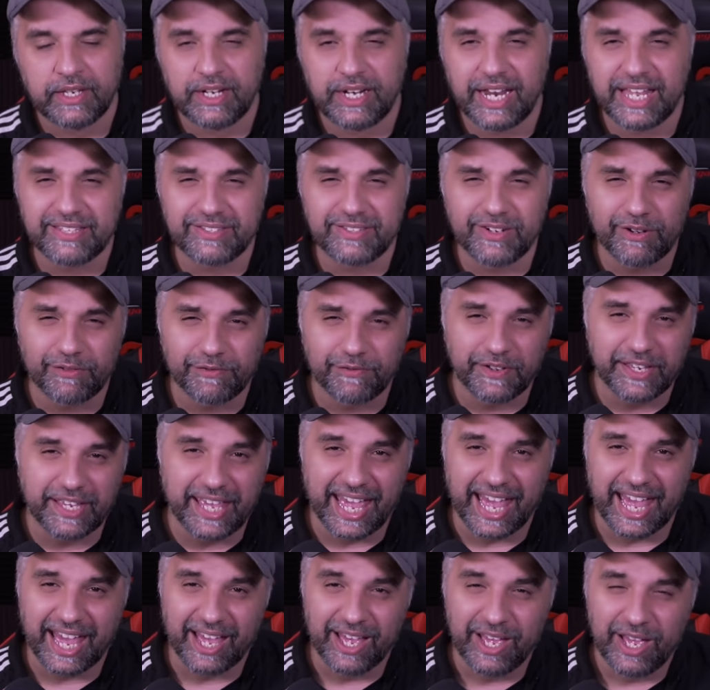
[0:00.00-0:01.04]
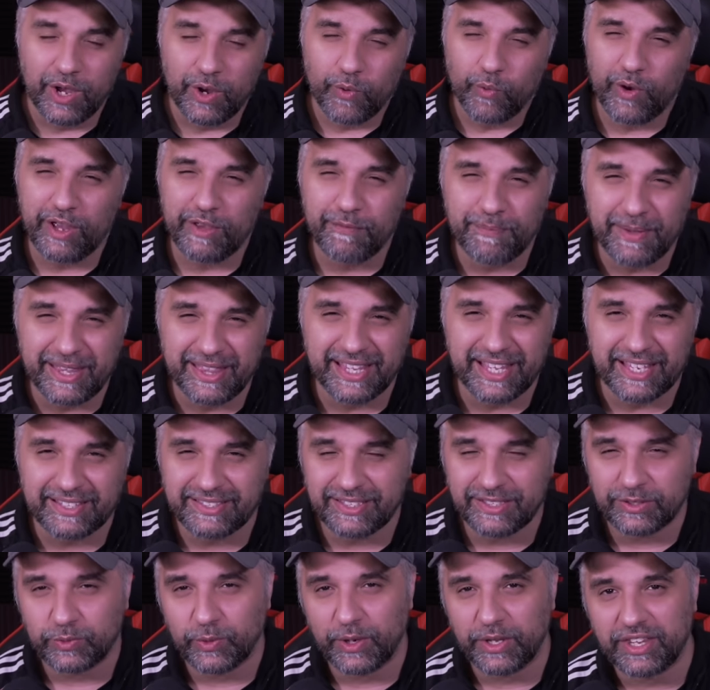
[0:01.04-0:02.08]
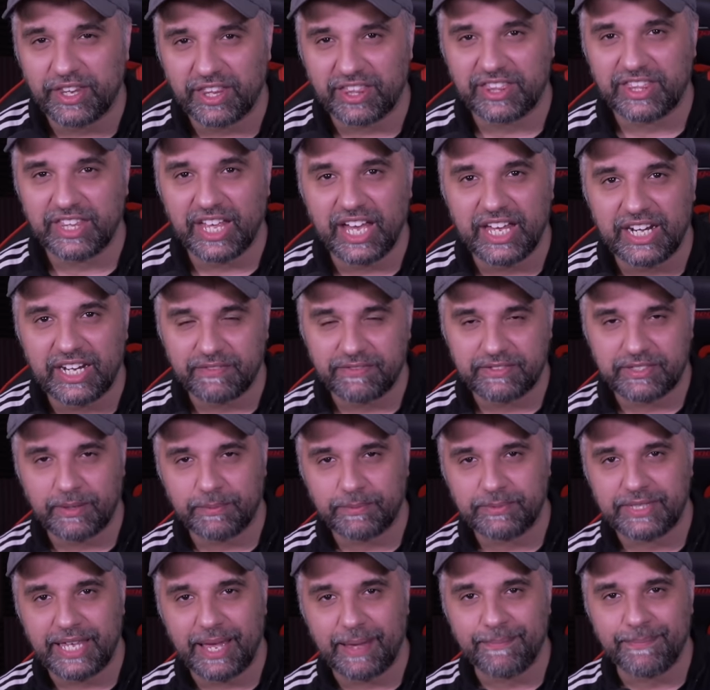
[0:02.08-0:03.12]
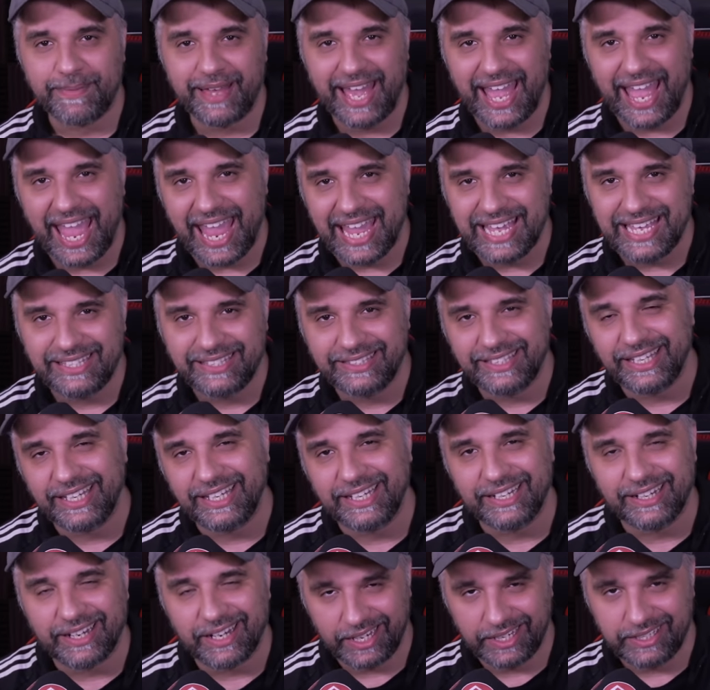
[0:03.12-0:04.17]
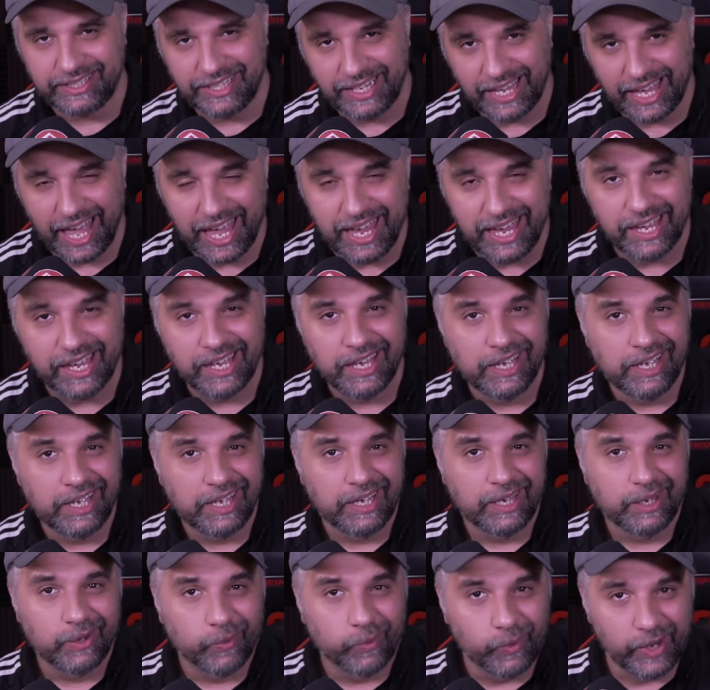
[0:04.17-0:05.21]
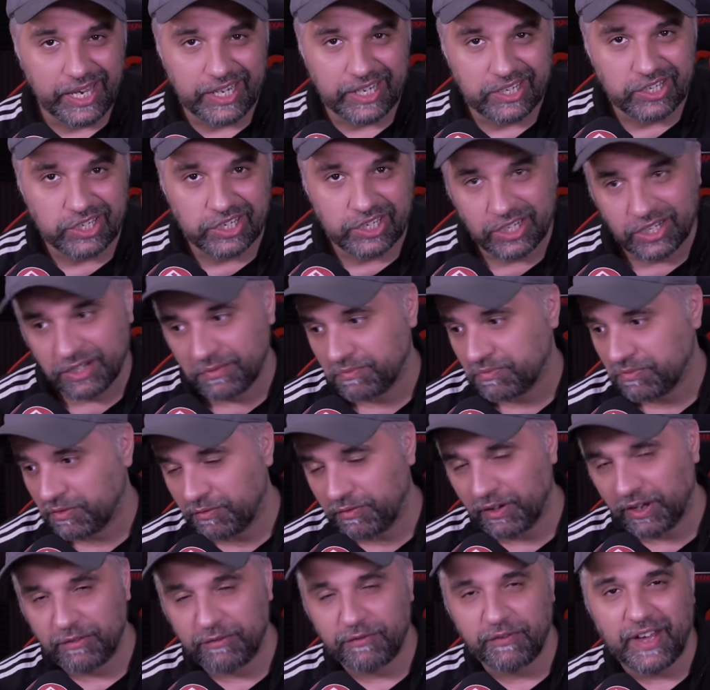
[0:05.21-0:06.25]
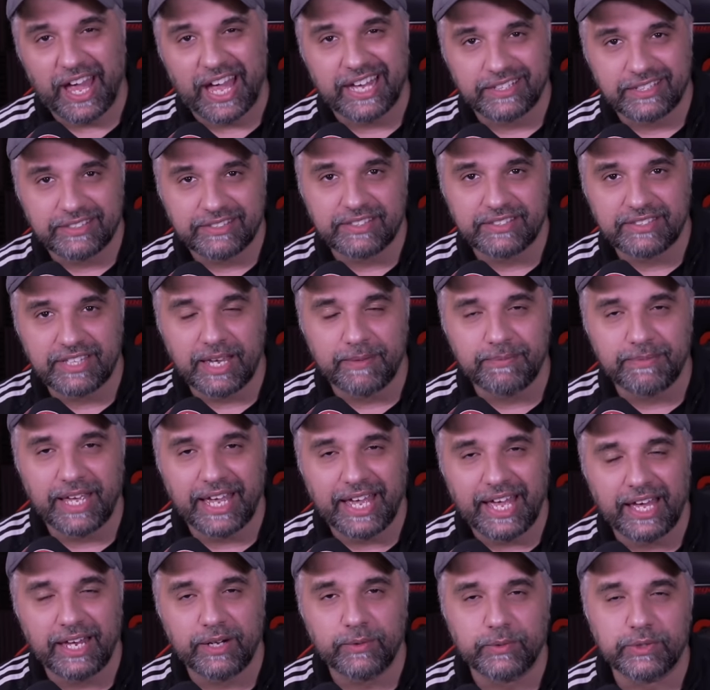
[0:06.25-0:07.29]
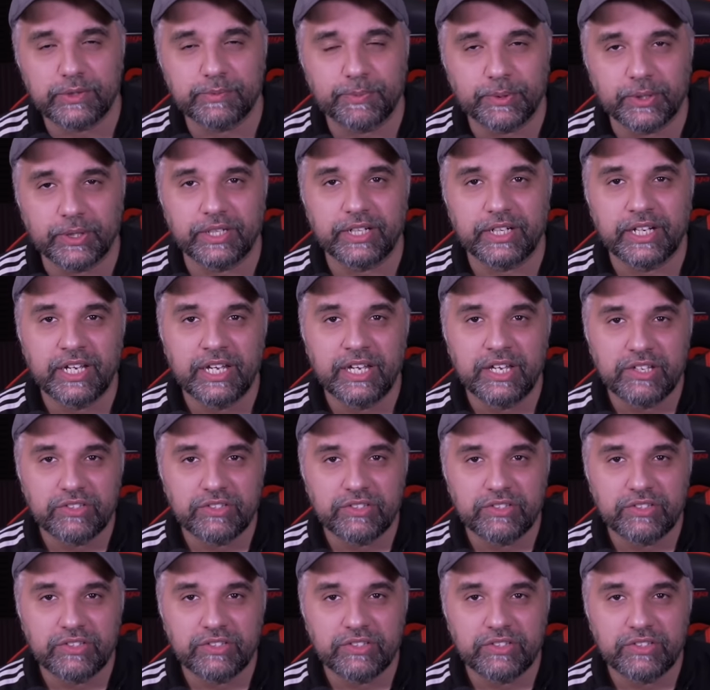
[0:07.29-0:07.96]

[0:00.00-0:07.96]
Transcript: Let's not forget, we've been there since, what, the 3rd of September 1898, which, fun fact, is the same day Ant was born.